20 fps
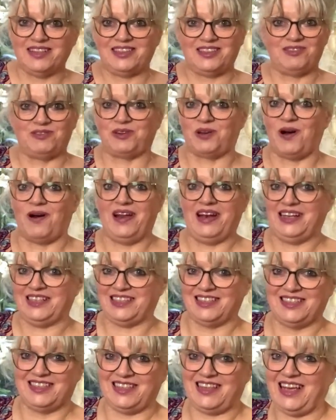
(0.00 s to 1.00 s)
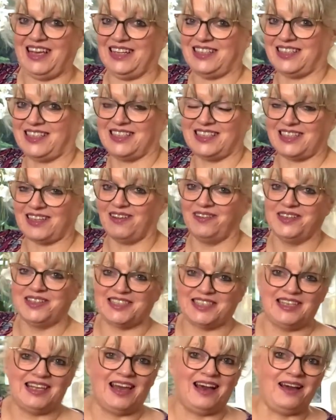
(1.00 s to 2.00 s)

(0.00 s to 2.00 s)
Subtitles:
You've got to listen to this because honestly,